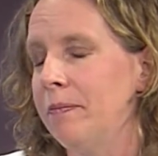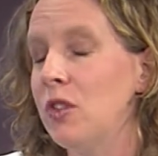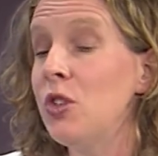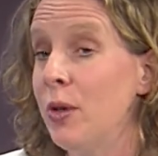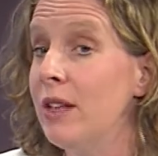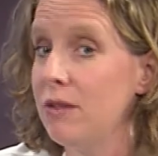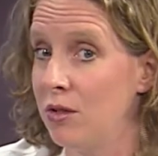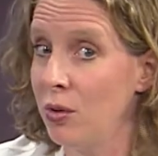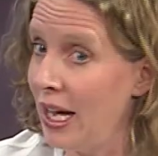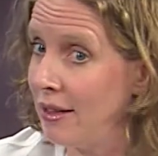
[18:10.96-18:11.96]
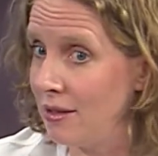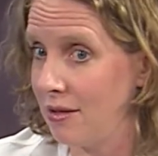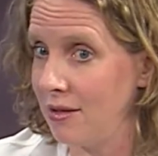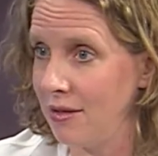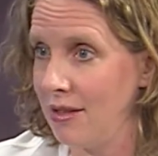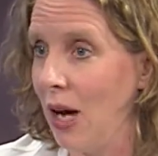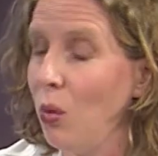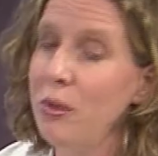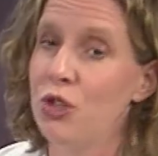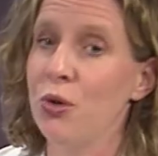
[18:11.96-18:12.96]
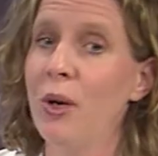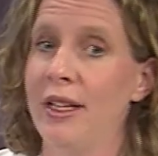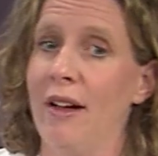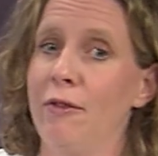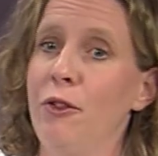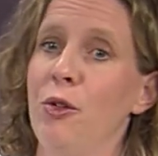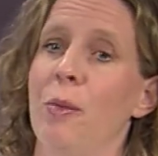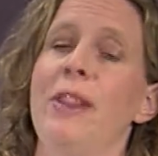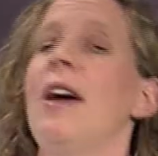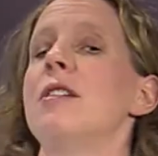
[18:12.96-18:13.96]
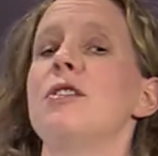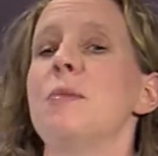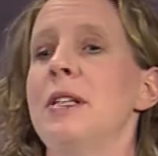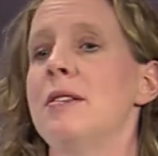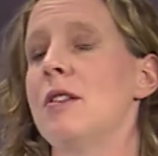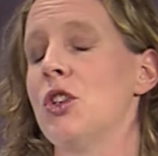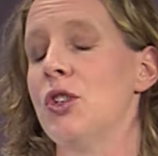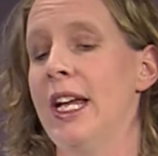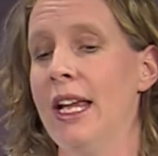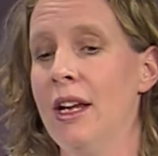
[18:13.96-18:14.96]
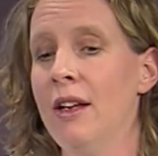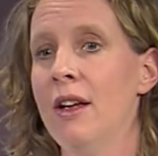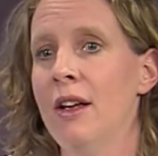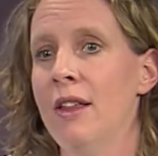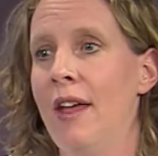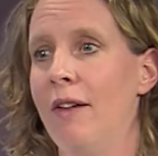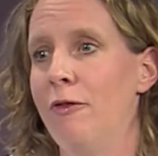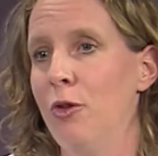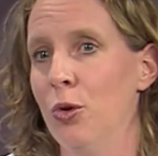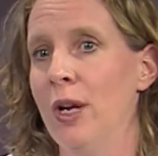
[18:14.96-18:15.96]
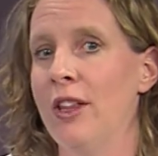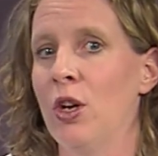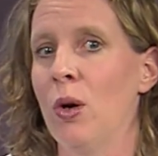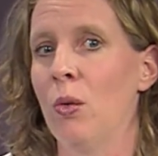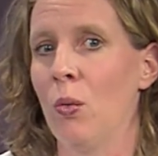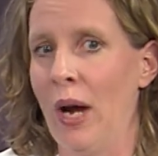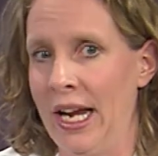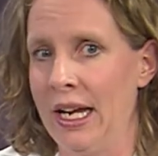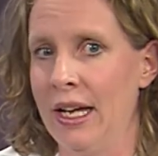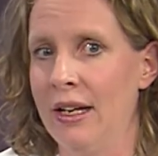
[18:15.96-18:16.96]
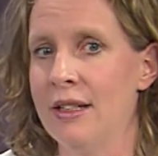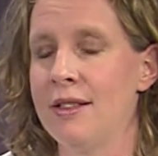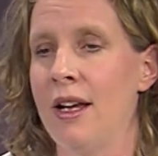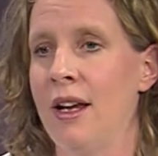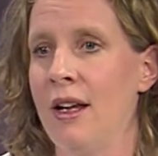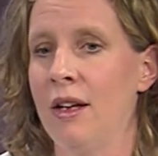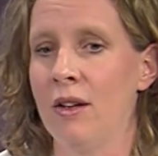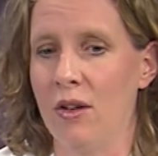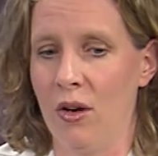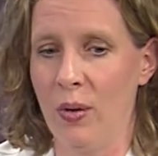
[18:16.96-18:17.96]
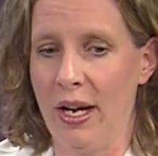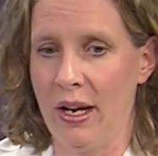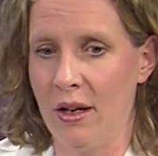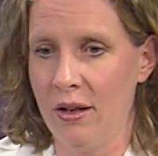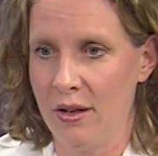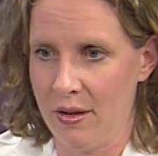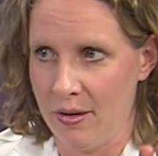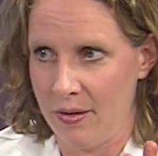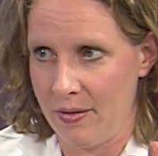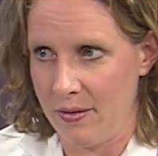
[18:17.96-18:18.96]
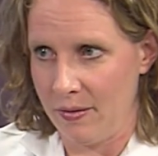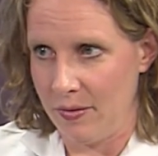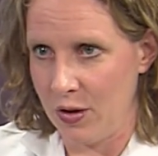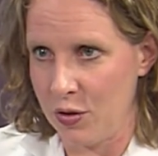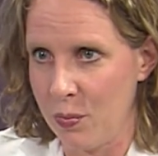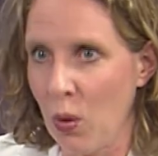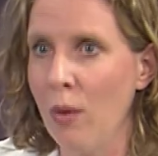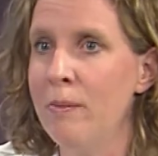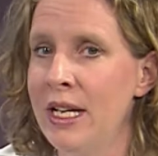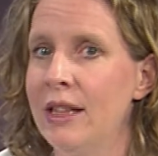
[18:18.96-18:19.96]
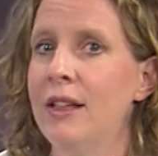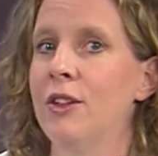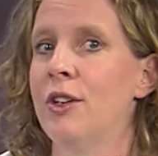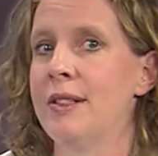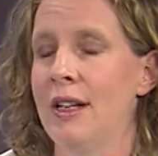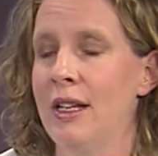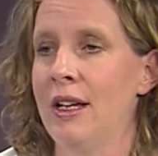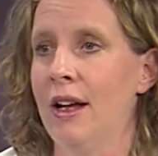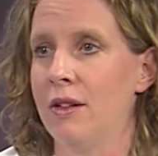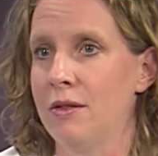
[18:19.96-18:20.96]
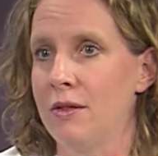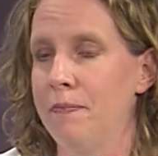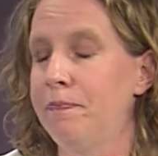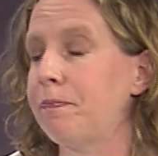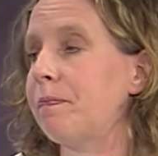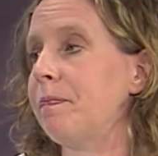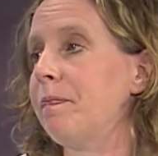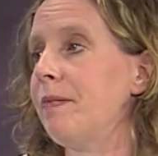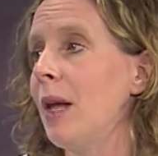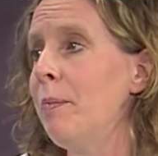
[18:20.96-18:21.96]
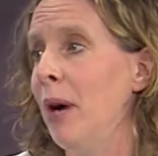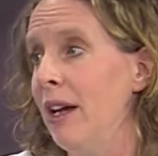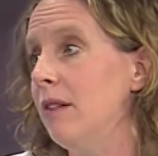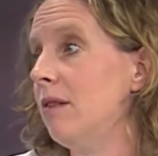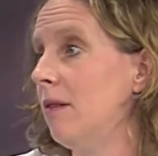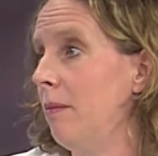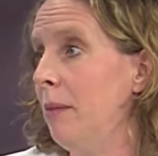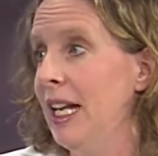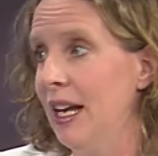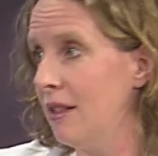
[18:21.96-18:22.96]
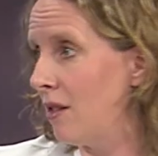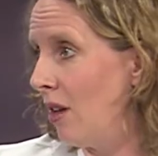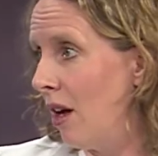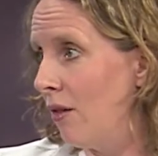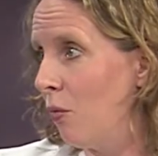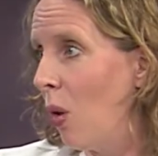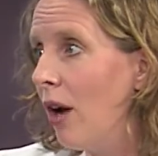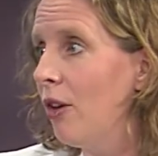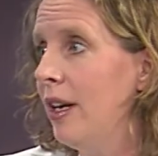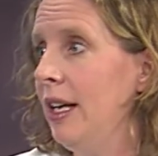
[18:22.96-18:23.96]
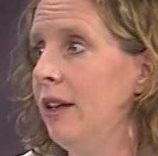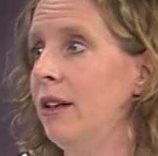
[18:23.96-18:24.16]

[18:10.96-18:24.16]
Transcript: So that will be true on that food, but that just means that they're taking that food and they're weighing it and saying, okay, there's more meat than there is anything else. But meat has a lot of water in it.